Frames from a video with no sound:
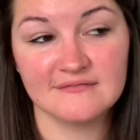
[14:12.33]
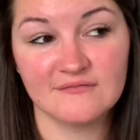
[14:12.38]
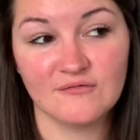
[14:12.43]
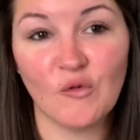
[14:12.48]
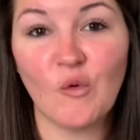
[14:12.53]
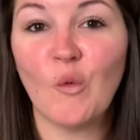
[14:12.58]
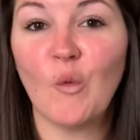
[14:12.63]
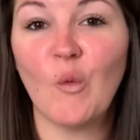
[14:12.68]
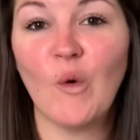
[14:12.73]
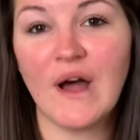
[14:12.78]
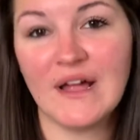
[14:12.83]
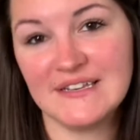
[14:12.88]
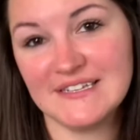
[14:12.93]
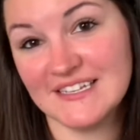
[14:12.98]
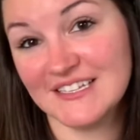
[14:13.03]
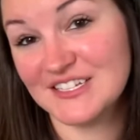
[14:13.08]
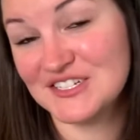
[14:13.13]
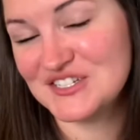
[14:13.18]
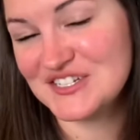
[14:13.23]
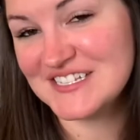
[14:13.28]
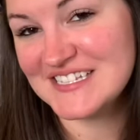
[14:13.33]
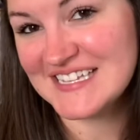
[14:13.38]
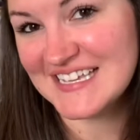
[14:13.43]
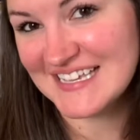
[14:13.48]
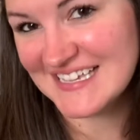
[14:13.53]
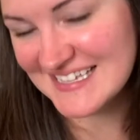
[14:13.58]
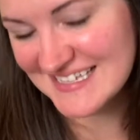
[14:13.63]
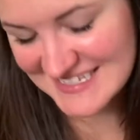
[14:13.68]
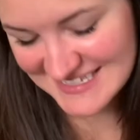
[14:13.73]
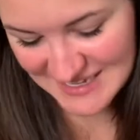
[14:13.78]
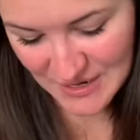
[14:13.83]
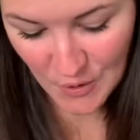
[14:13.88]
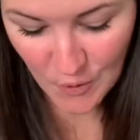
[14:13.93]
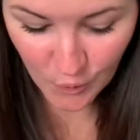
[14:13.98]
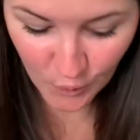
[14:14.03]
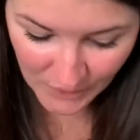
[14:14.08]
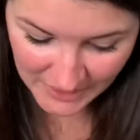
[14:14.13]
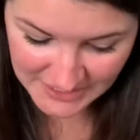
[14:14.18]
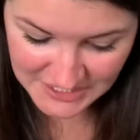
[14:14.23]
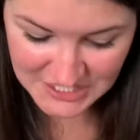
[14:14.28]
what diligence is,
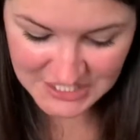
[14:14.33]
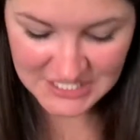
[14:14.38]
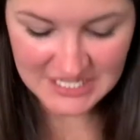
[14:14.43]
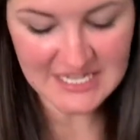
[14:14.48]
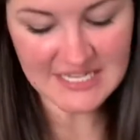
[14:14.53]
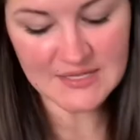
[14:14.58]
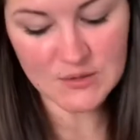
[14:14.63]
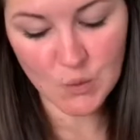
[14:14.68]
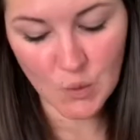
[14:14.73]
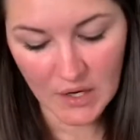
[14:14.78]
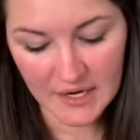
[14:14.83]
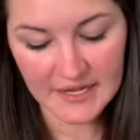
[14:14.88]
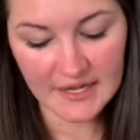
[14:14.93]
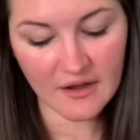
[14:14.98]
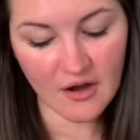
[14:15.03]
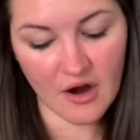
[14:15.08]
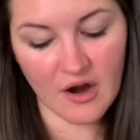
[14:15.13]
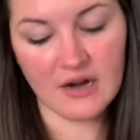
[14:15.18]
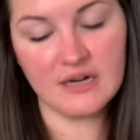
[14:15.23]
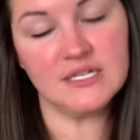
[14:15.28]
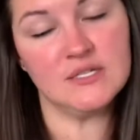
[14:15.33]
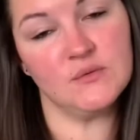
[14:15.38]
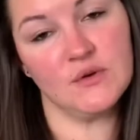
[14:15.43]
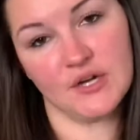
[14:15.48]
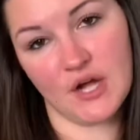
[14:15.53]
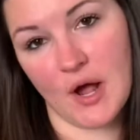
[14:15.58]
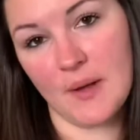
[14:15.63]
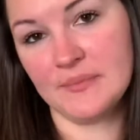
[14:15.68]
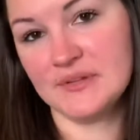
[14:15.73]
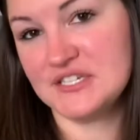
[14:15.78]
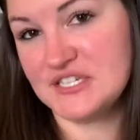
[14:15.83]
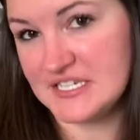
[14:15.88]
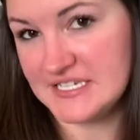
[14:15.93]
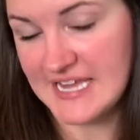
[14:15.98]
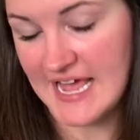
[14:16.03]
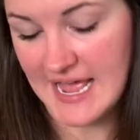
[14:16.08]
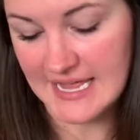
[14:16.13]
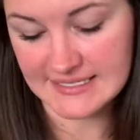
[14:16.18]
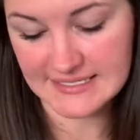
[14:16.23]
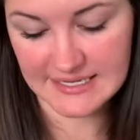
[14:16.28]
which is working hard to accomplish a
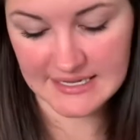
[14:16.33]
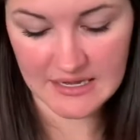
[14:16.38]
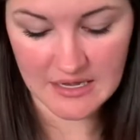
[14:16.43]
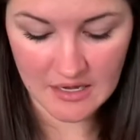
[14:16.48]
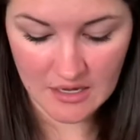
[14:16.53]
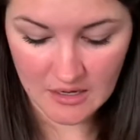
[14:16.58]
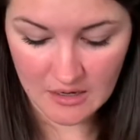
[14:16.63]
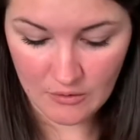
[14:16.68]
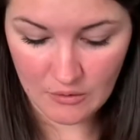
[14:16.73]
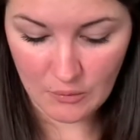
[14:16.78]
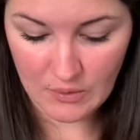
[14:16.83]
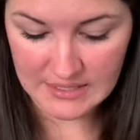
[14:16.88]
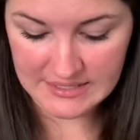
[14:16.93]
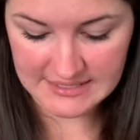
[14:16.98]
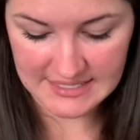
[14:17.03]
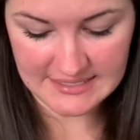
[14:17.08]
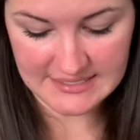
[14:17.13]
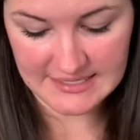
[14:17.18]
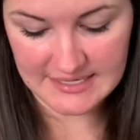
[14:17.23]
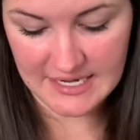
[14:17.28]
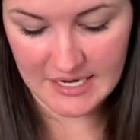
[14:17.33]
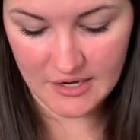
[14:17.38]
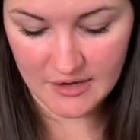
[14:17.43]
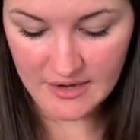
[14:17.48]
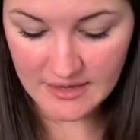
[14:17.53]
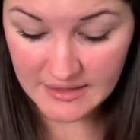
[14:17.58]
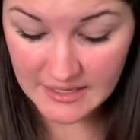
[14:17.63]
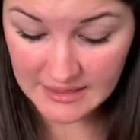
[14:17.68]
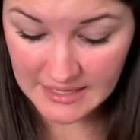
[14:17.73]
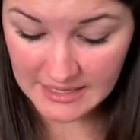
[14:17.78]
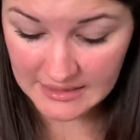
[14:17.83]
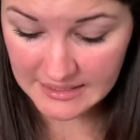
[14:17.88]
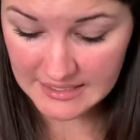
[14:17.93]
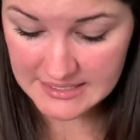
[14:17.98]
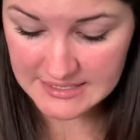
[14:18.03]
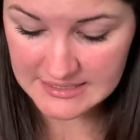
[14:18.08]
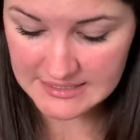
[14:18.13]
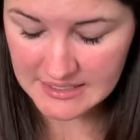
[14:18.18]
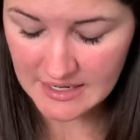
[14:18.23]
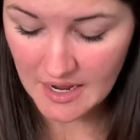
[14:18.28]
task, what it says in here. And then they
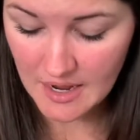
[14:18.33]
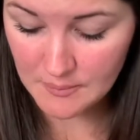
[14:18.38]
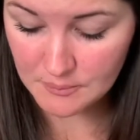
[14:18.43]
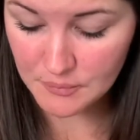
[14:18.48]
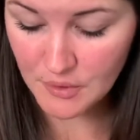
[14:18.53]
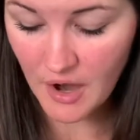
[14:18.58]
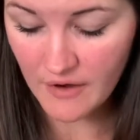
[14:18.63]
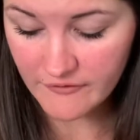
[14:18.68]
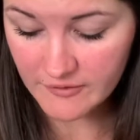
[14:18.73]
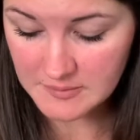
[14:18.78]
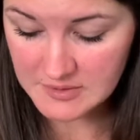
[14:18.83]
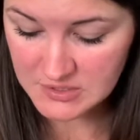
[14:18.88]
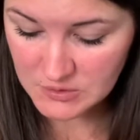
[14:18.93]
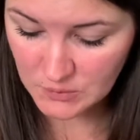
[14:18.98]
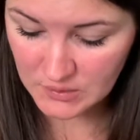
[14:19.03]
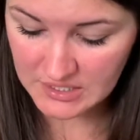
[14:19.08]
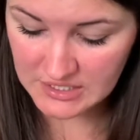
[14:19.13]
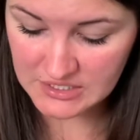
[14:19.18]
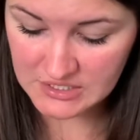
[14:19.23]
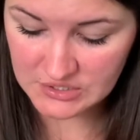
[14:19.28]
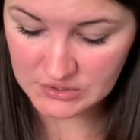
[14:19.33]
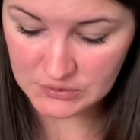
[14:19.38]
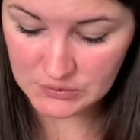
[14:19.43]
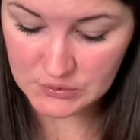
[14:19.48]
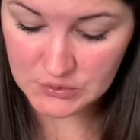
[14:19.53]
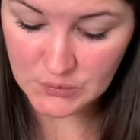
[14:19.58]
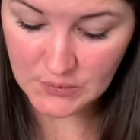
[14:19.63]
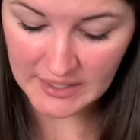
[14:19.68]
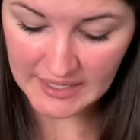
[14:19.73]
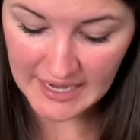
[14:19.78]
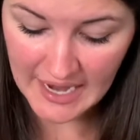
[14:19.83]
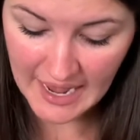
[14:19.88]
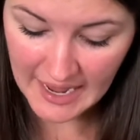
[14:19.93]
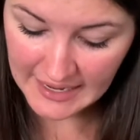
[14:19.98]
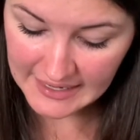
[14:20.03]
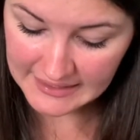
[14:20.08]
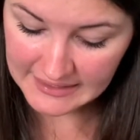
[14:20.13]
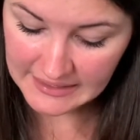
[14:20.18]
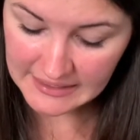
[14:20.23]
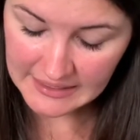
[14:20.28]
list Proverbs
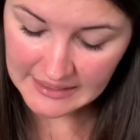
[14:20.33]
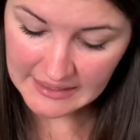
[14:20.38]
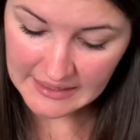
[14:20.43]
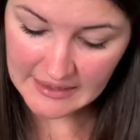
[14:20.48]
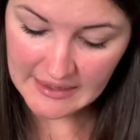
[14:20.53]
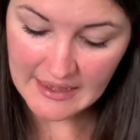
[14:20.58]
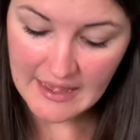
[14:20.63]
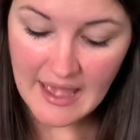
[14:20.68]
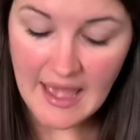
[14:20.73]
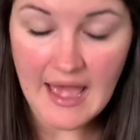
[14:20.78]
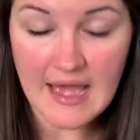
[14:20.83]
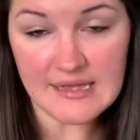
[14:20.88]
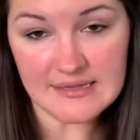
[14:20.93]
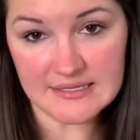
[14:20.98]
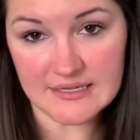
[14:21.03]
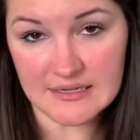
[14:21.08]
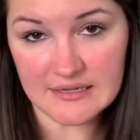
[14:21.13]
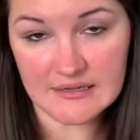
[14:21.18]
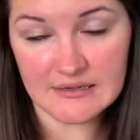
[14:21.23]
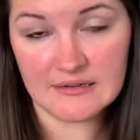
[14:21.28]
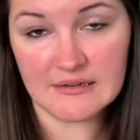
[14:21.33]
22:29 as a